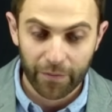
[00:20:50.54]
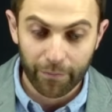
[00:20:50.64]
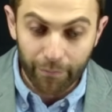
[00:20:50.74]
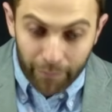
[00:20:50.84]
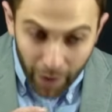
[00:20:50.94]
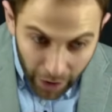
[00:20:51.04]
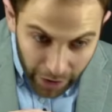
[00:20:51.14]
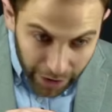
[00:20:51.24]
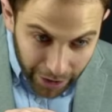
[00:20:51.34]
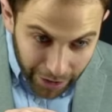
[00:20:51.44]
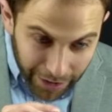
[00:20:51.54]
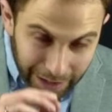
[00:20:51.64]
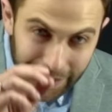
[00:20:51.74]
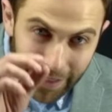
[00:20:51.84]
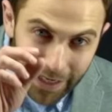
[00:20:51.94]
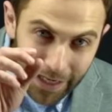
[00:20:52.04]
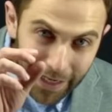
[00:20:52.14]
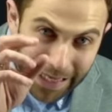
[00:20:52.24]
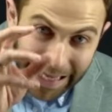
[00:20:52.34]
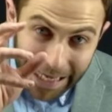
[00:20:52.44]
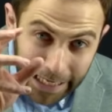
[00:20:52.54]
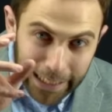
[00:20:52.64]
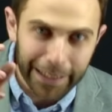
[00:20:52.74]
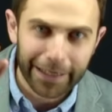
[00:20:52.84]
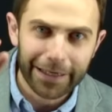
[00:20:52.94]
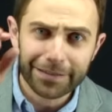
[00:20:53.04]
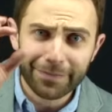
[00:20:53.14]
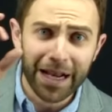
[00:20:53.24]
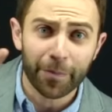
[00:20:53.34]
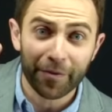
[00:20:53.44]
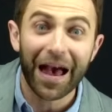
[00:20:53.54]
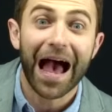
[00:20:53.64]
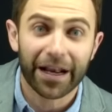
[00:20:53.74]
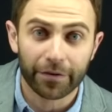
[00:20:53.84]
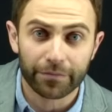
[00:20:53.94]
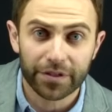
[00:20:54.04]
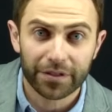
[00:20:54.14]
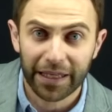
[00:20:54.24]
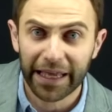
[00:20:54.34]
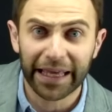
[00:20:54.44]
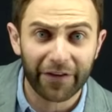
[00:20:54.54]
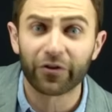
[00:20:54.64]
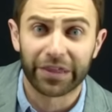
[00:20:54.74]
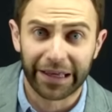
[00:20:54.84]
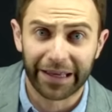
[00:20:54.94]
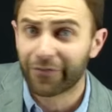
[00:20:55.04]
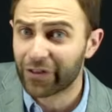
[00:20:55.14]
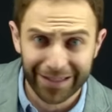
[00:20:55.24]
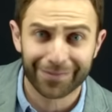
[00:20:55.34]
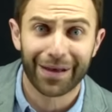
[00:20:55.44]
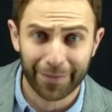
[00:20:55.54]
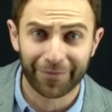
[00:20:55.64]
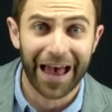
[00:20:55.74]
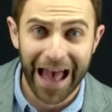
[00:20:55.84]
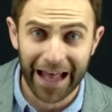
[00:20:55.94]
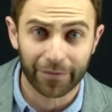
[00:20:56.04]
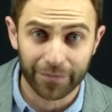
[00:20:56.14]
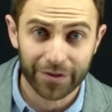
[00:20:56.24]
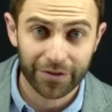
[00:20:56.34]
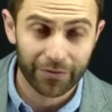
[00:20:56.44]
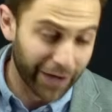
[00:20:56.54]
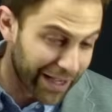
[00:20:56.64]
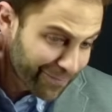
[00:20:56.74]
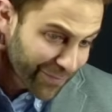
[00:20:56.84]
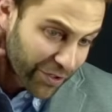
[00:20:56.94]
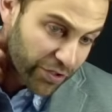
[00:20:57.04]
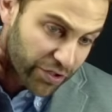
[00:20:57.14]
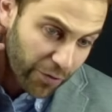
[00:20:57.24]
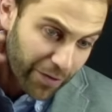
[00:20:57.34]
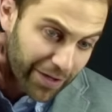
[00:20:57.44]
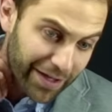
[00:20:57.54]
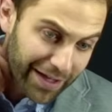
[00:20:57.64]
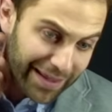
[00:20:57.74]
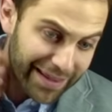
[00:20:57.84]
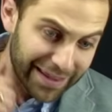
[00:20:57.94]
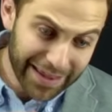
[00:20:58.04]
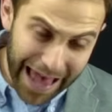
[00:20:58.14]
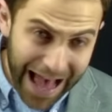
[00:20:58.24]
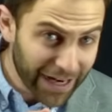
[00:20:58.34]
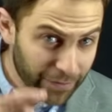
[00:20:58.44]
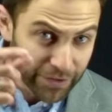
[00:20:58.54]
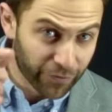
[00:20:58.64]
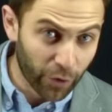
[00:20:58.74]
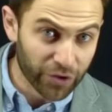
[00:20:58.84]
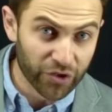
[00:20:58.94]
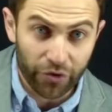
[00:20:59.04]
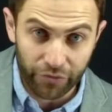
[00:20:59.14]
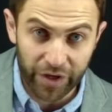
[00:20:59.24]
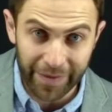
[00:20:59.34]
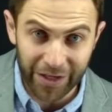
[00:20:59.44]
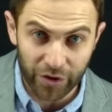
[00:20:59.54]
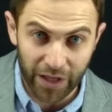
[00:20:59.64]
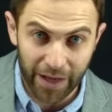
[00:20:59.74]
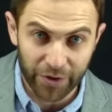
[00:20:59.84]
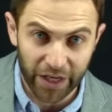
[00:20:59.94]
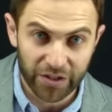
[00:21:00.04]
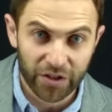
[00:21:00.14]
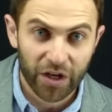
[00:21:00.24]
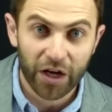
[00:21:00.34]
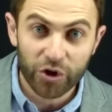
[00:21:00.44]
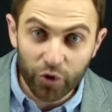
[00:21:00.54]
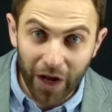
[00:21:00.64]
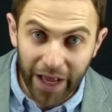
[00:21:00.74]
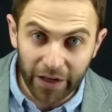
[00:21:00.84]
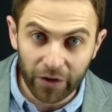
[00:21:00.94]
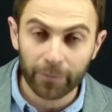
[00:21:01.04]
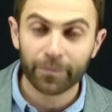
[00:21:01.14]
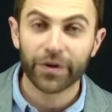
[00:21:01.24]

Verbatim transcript: Marker uh, ink is made up of atoms, like everything. Everything is made up of atoms, right? So atoms, of course, are three-dimensional objects. A triangle